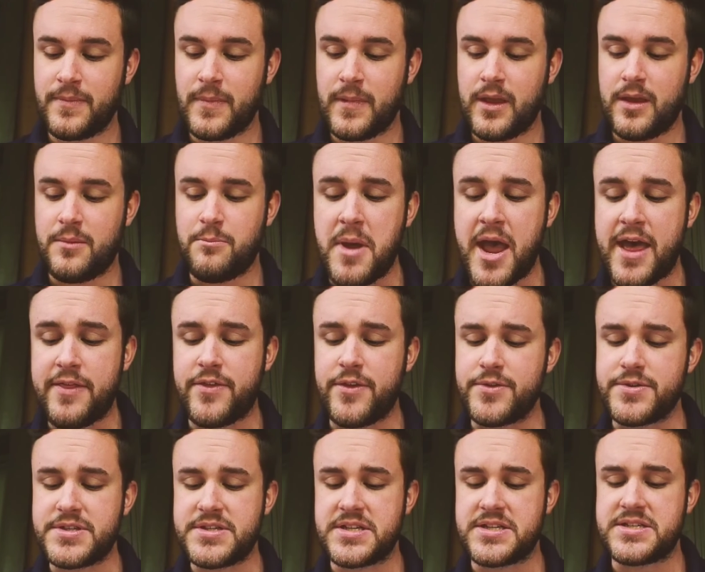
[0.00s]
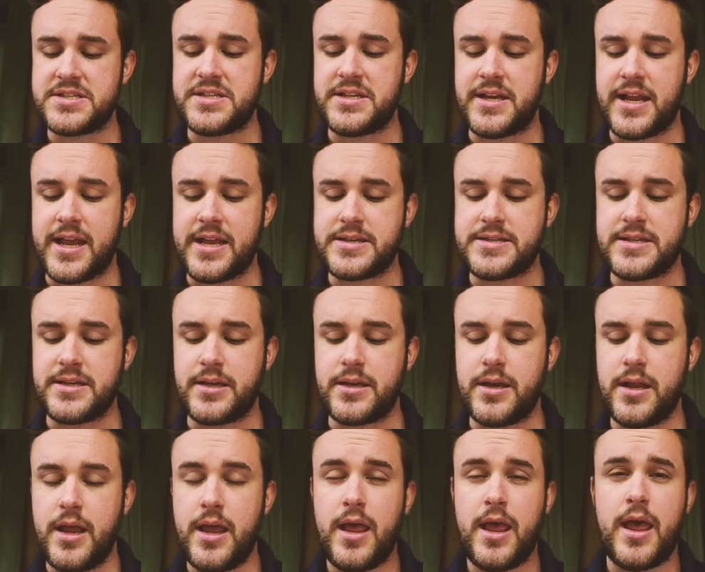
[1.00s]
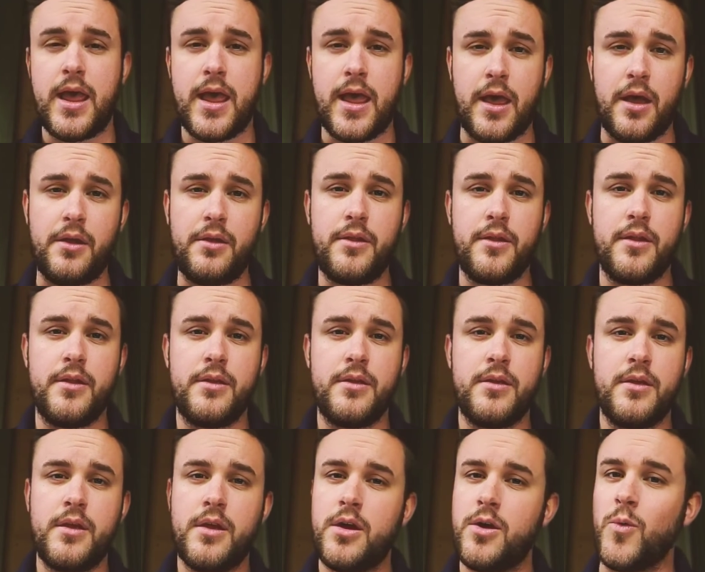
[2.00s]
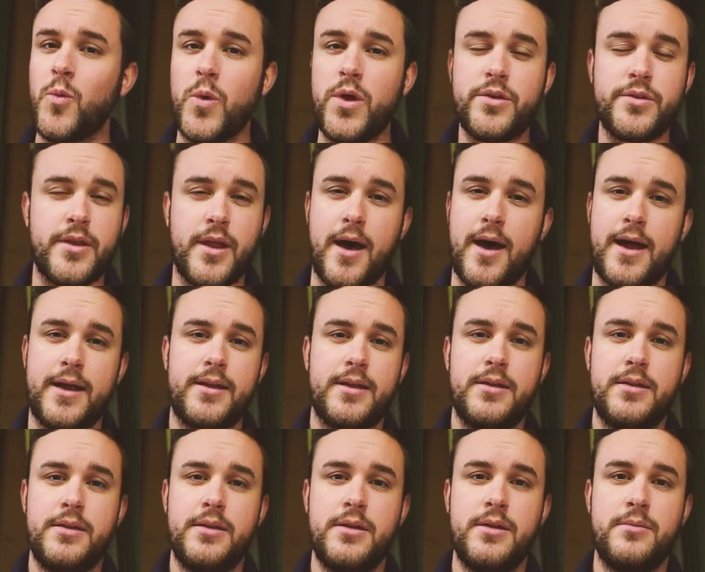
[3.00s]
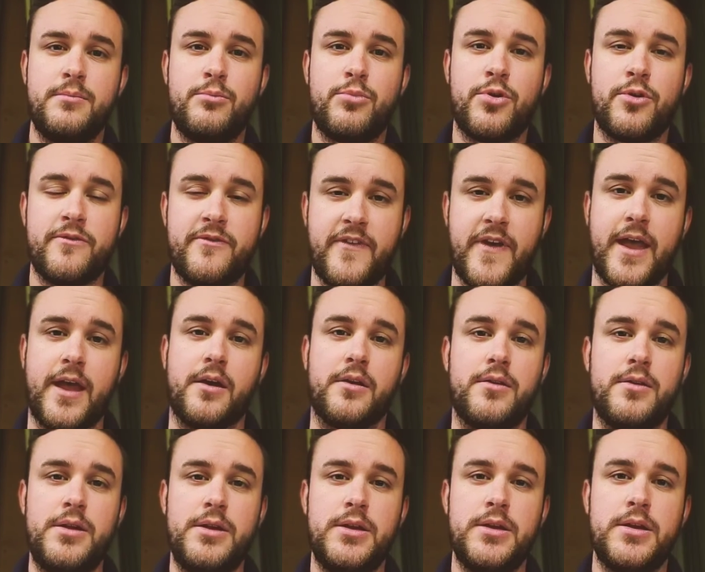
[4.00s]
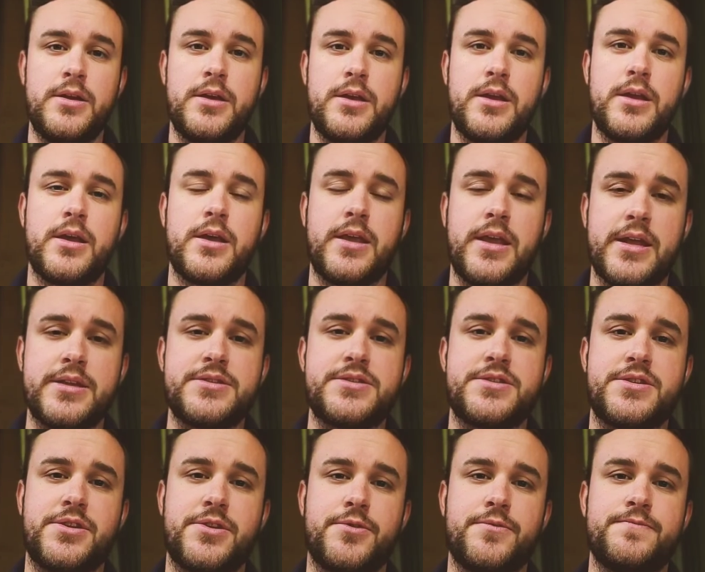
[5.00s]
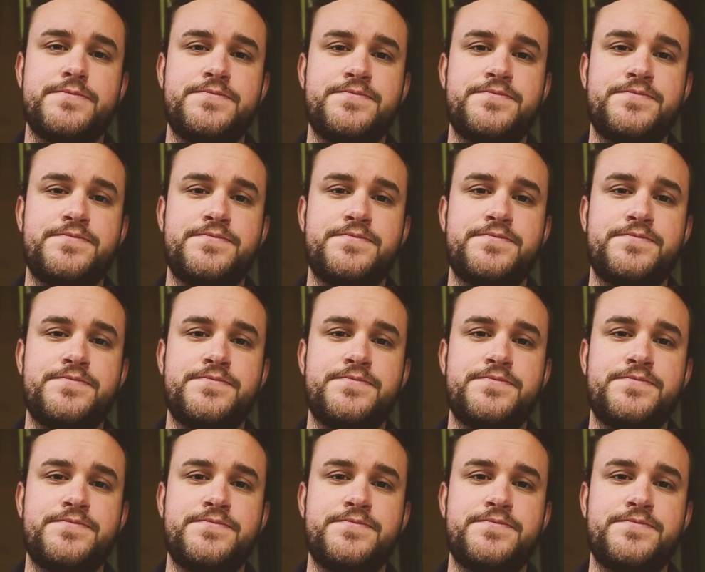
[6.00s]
And Matthew 16:18, hell will not prevail against you.